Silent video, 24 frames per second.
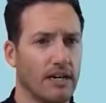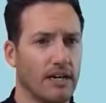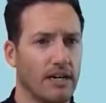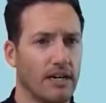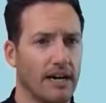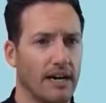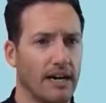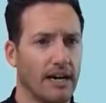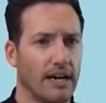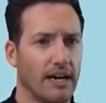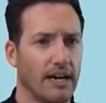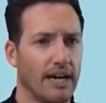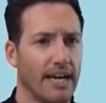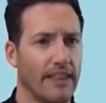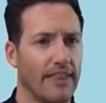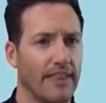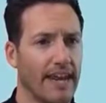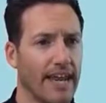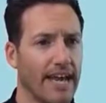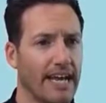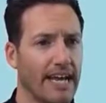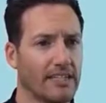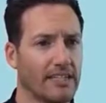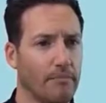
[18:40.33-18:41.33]
And
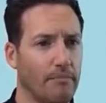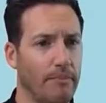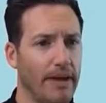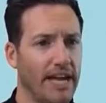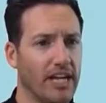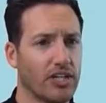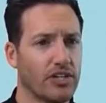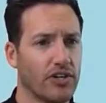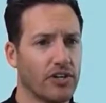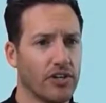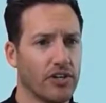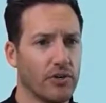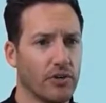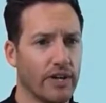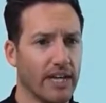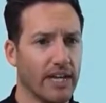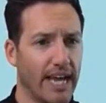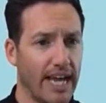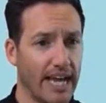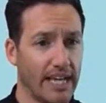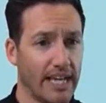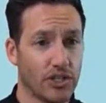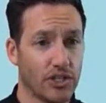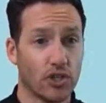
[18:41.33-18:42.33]
then it has the major
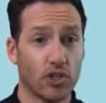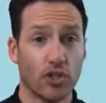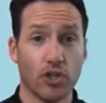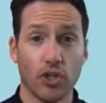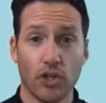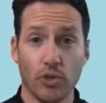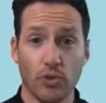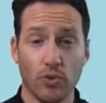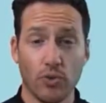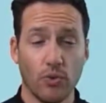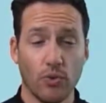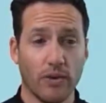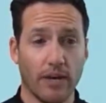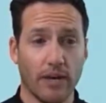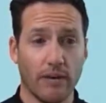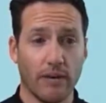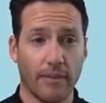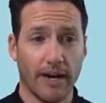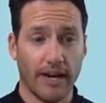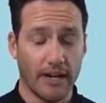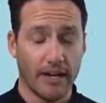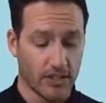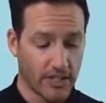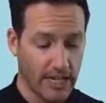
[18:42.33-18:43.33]
unit as 2
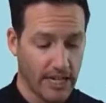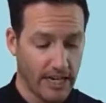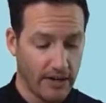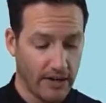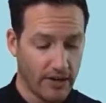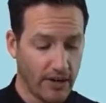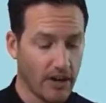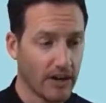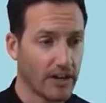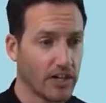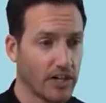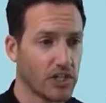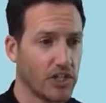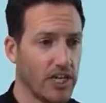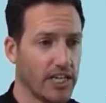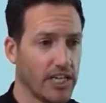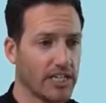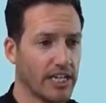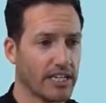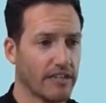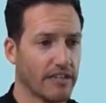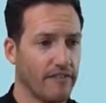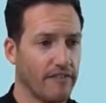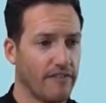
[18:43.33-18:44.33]
miles an hour. I'm going to change
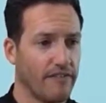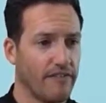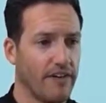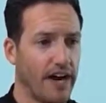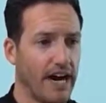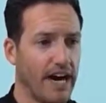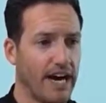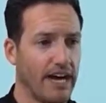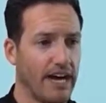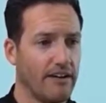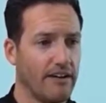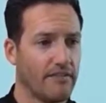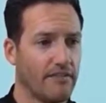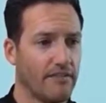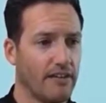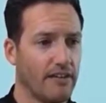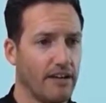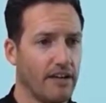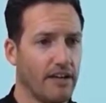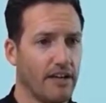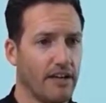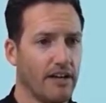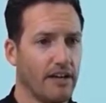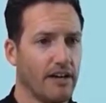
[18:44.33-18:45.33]
that to 5.
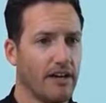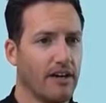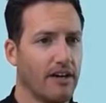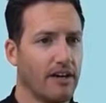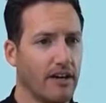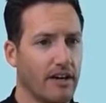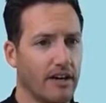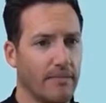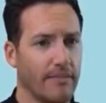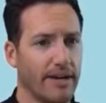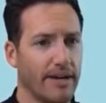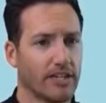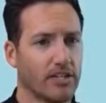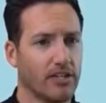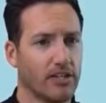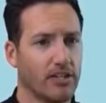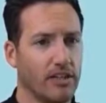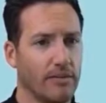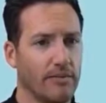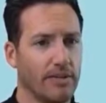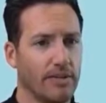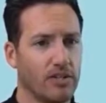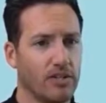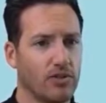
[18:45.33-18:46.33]
Actually,
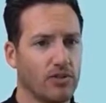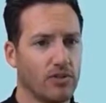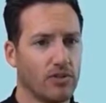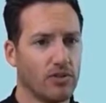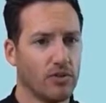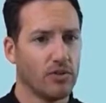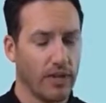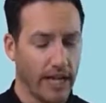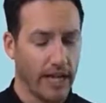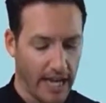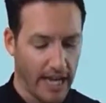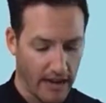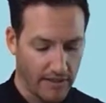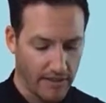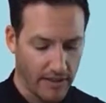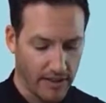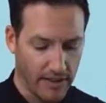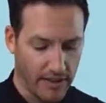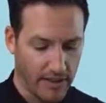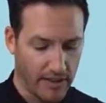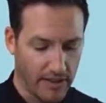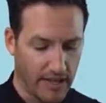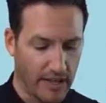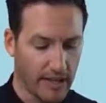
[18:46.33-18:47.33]
let me do 2.5. I
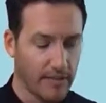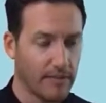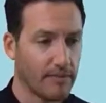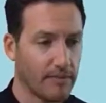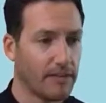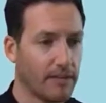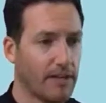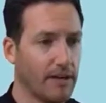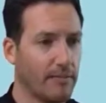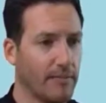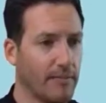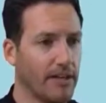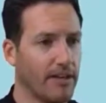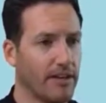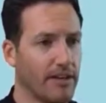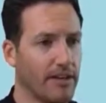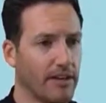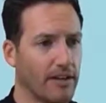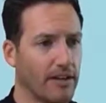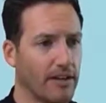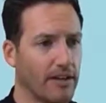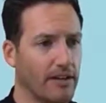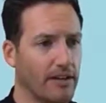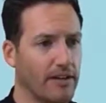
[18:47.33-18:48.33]
think that might look
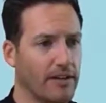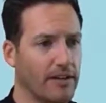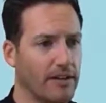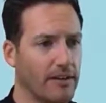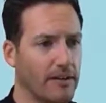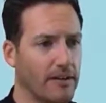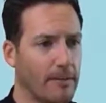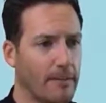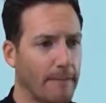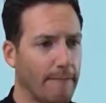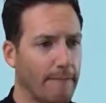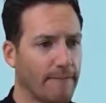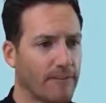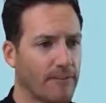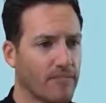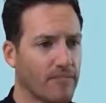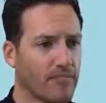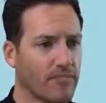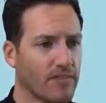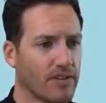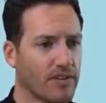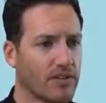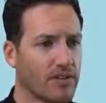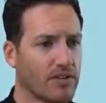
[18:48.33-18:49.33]
good.
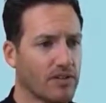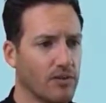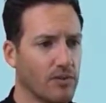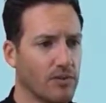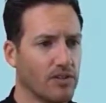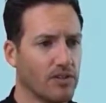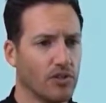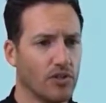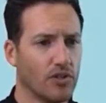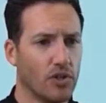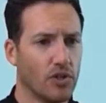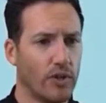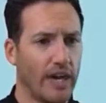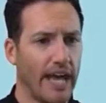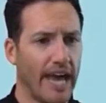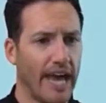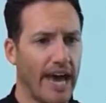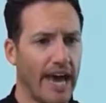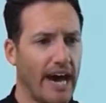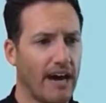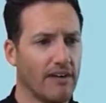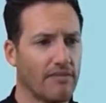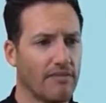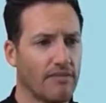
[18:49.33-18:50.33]
So we'll do
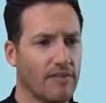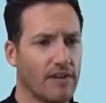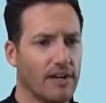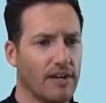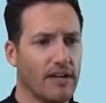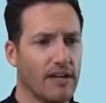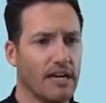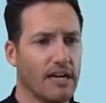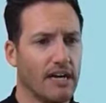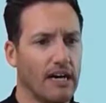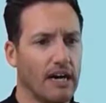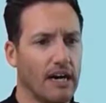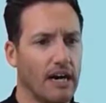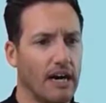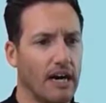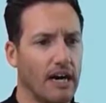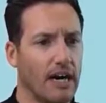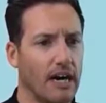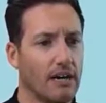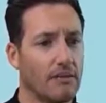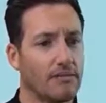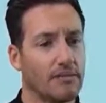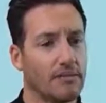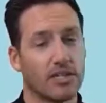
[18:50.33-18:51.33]

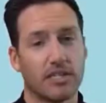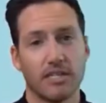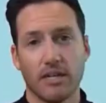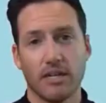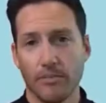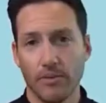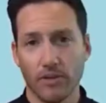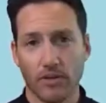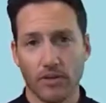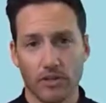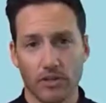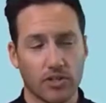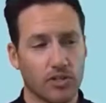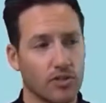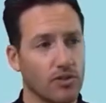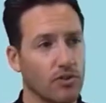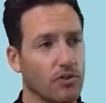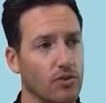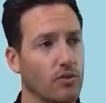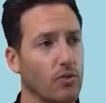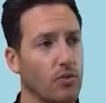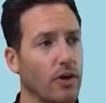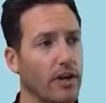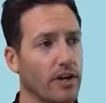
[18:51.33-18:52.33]
2.5. Similar
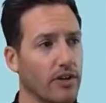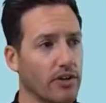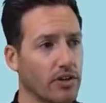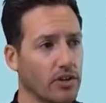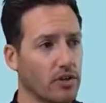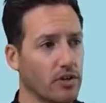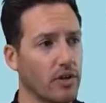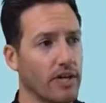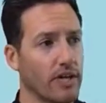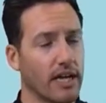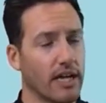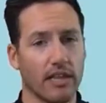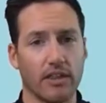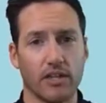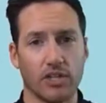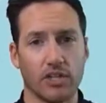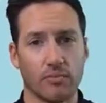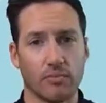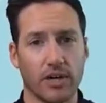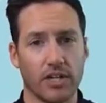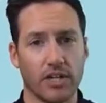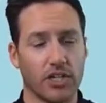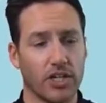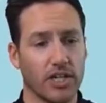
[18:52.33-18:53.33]
to what you're doing in the
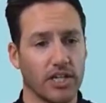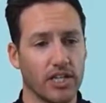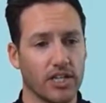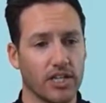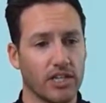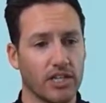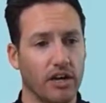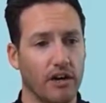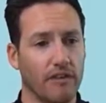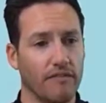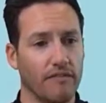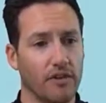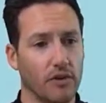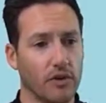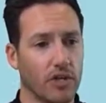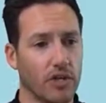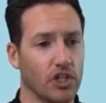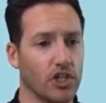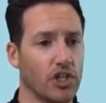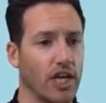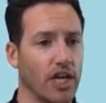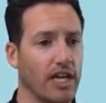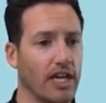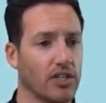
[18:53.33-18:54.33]
spreadsheet itself, you
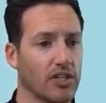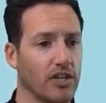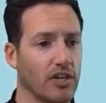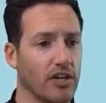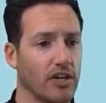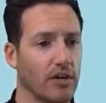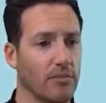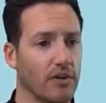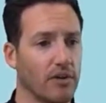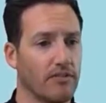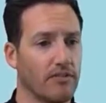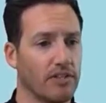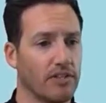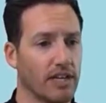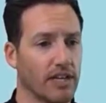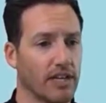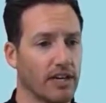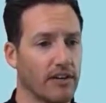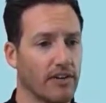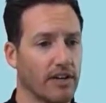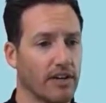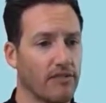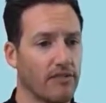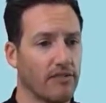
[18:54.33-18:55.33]
can change the number of
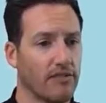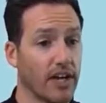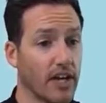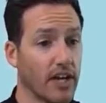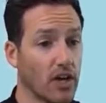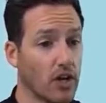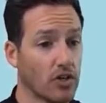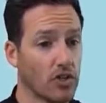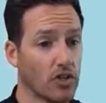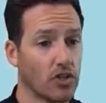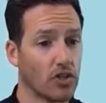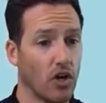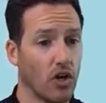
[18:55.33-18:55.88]
significant figures